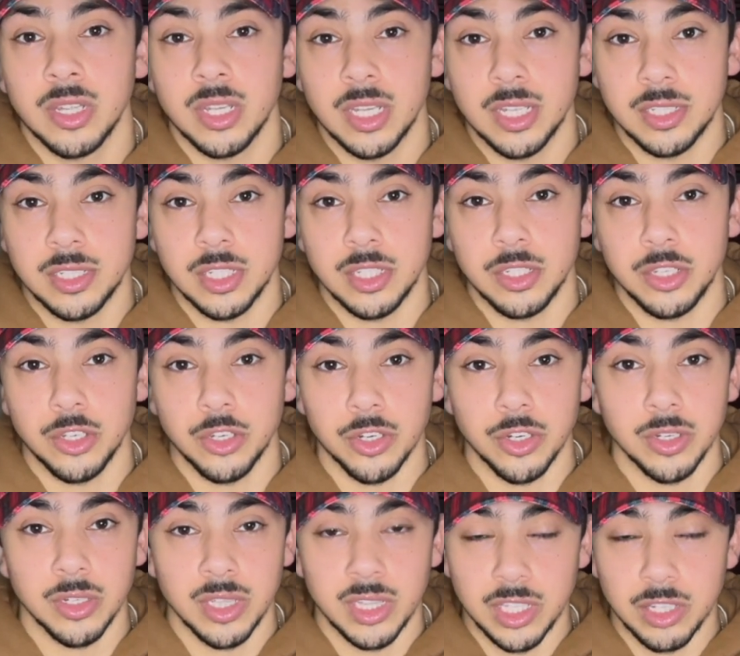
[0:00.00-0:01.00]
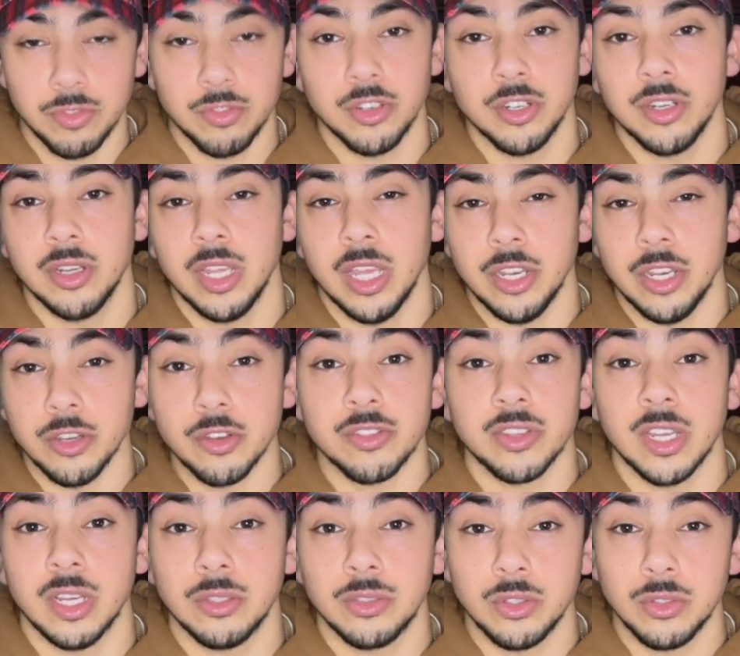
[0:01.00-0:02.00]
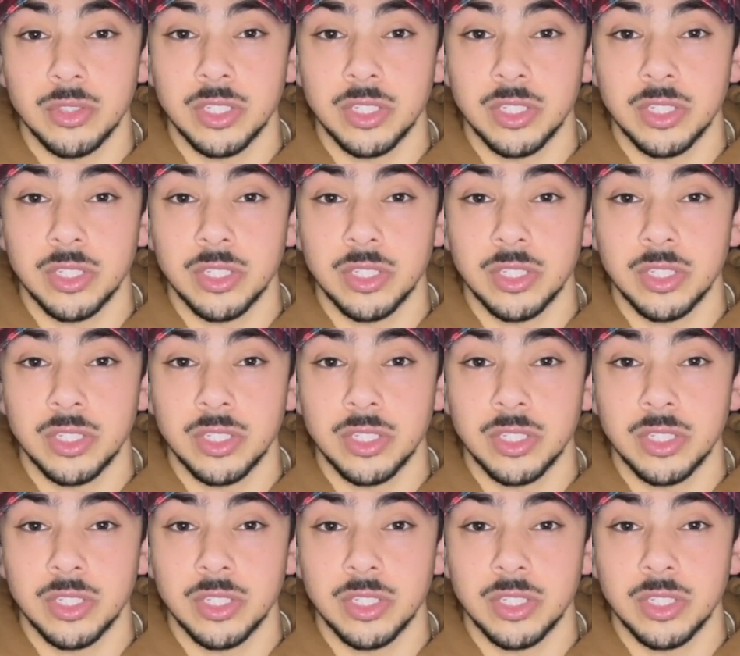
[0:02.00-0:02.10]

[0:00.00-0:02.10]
is in your liver and your skeletal